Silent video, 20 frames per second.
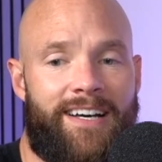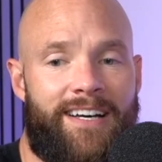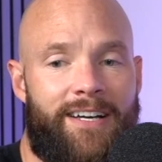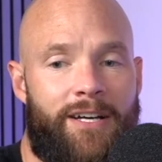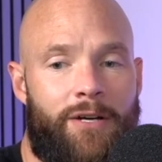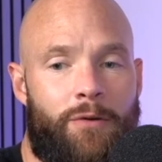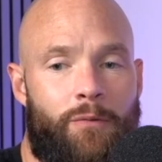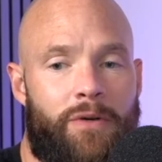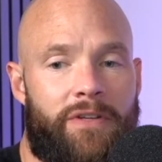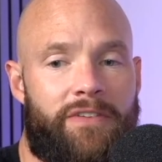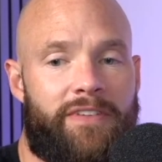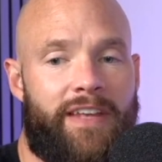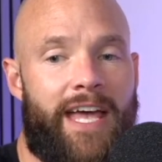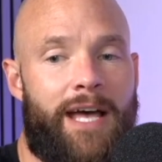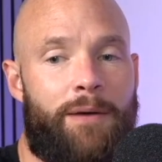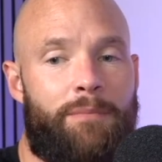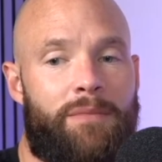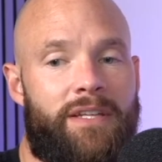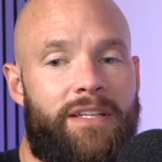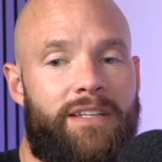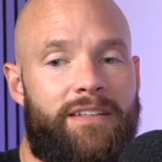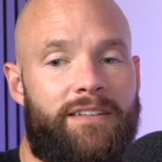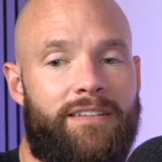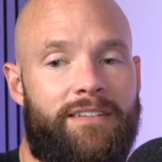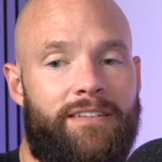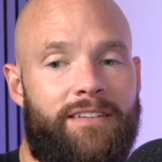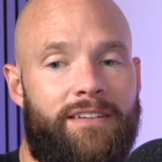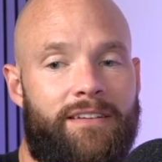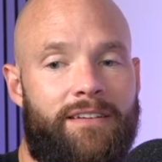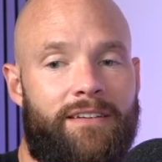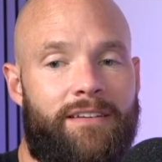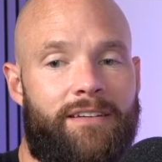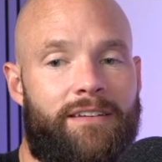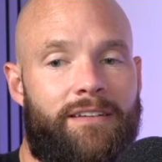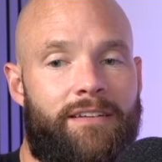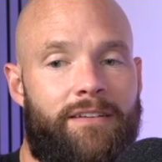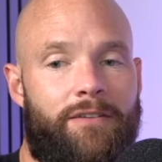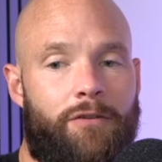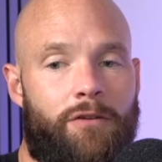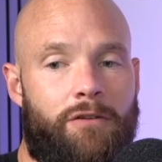was Amlin's
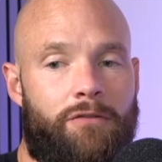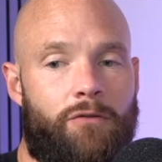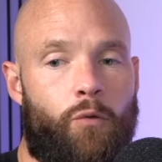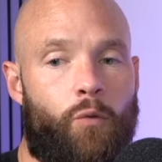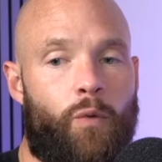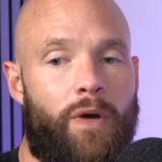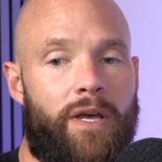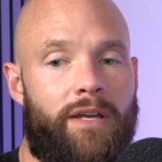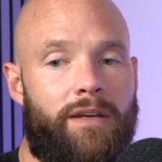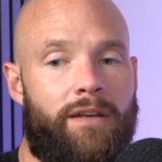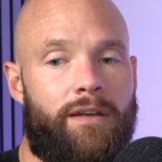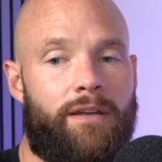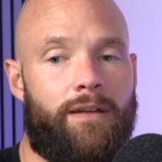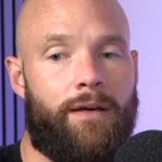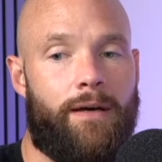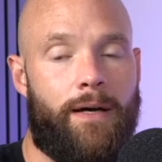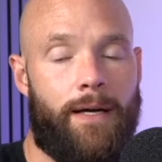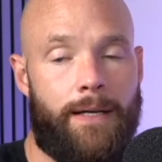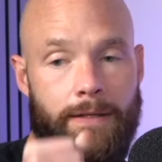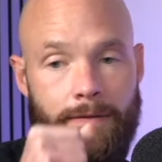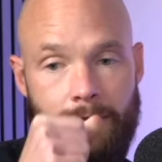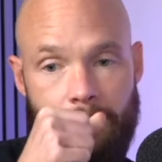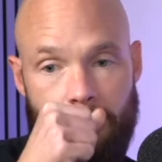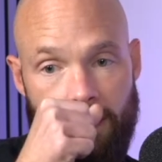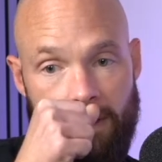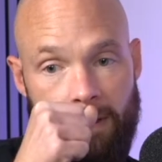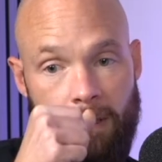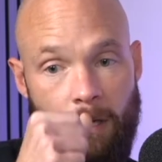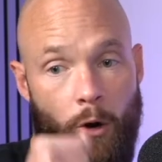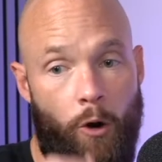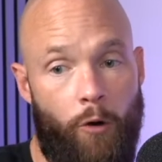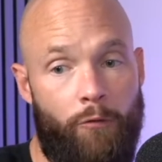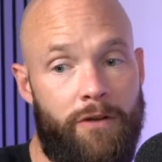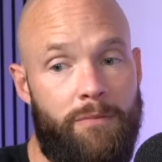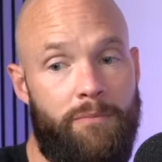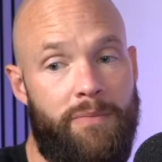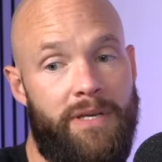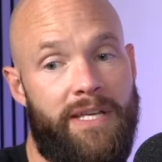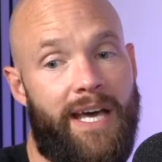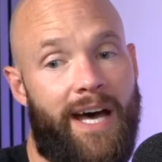sort of win against a
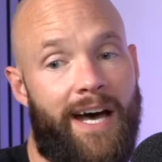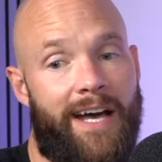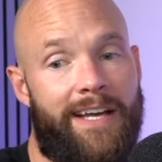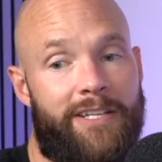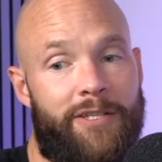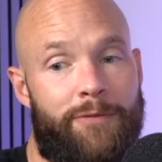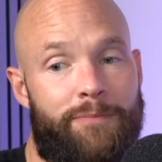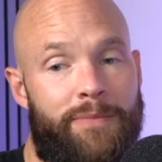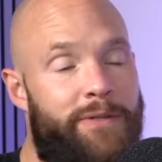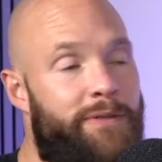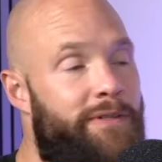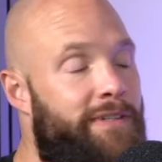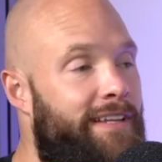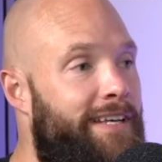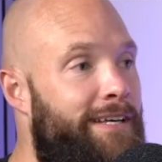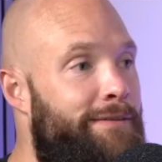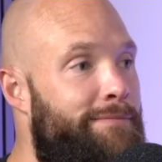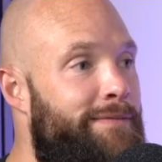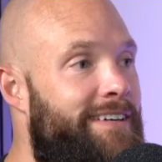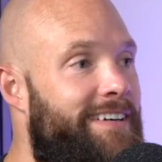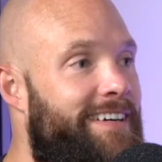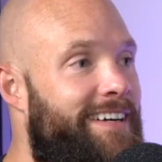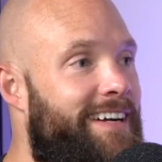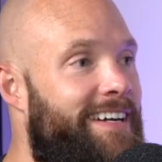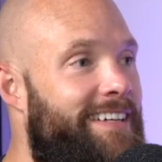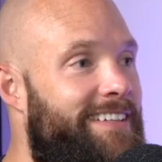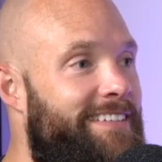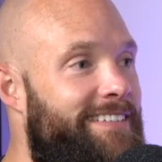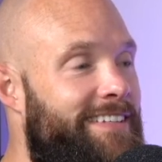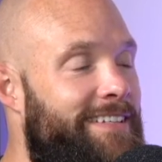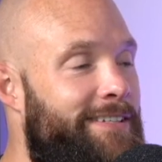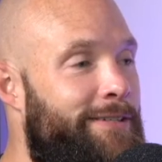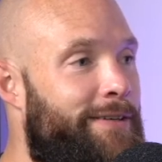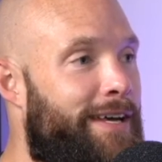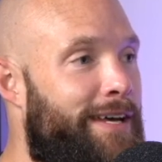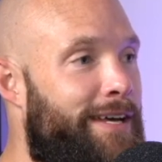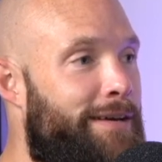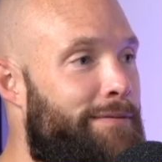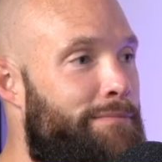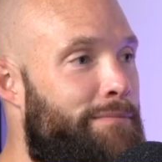COVID BI dispute claim against a
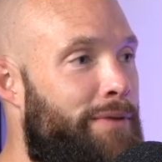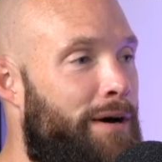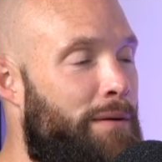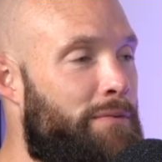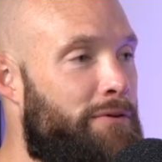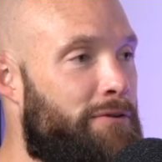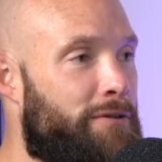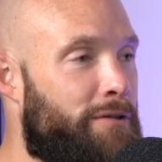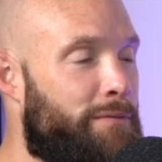UK pub group.